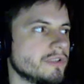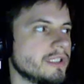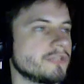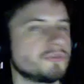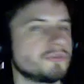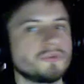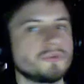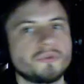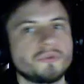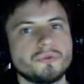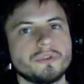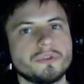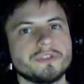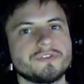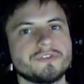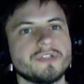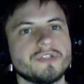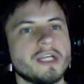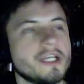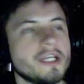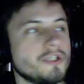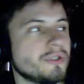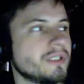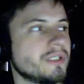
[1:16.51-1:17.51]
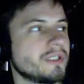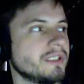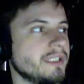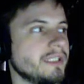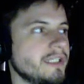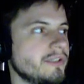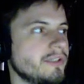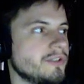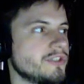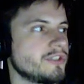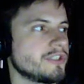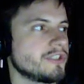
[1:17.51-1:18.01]
Now to do this you can
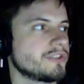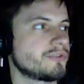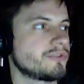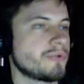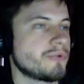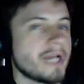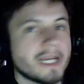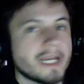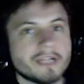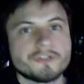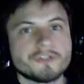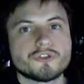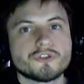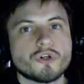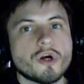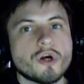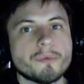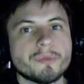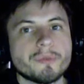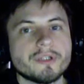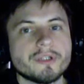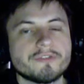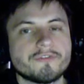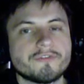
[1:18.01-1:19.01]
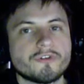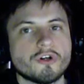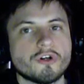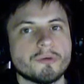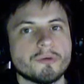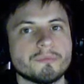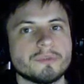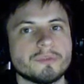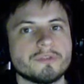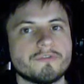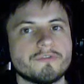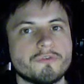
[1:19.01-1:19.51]
either just drag and drop it
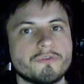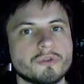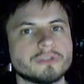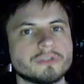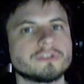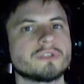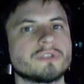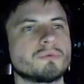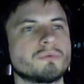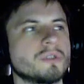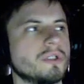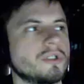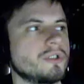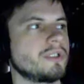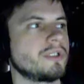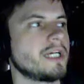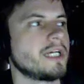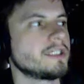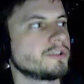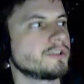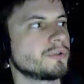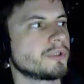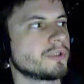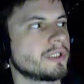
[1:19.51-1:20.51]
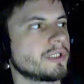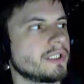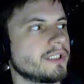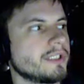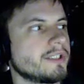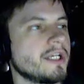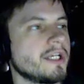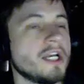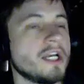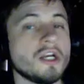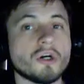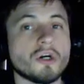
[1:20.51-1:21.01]
from the folder where you downloaded
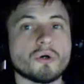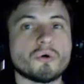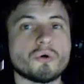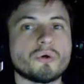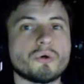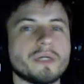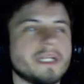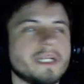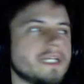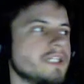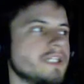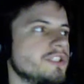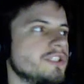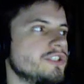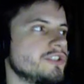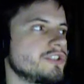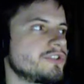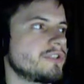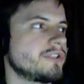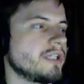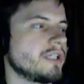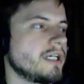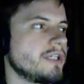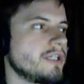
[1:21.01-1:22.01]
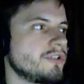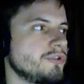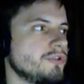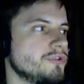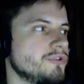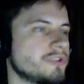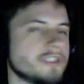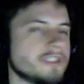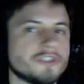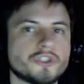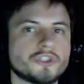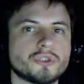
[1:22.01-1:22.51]
it, or you can just
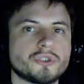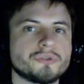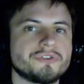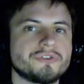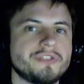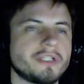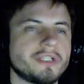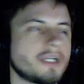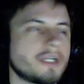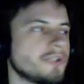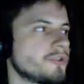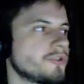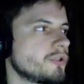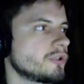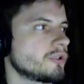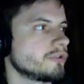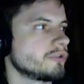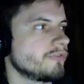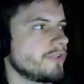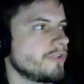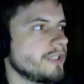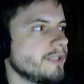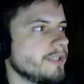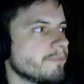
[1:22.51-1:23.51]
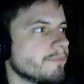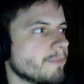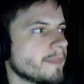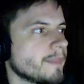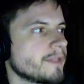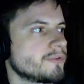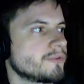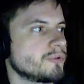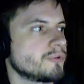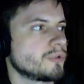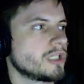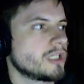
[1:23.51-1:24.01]
use Ctrl+C, Ctrl+V
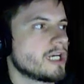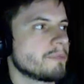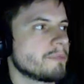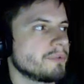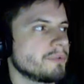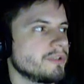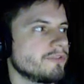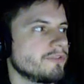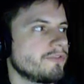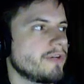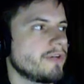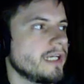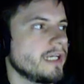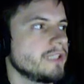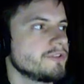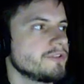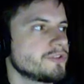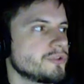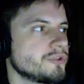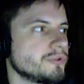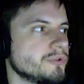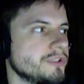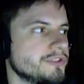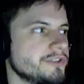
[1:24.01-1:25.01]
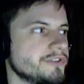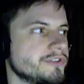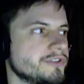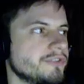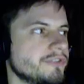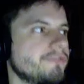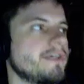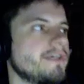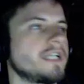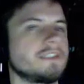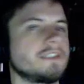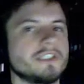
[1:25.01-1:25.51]
to copy the file. So this is
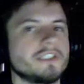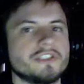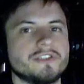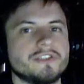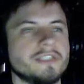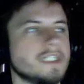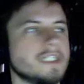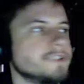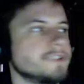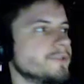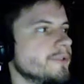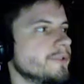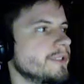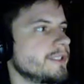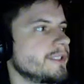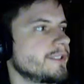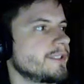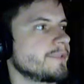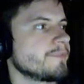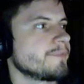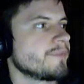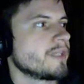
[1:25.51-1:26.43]
the file I just downloaded.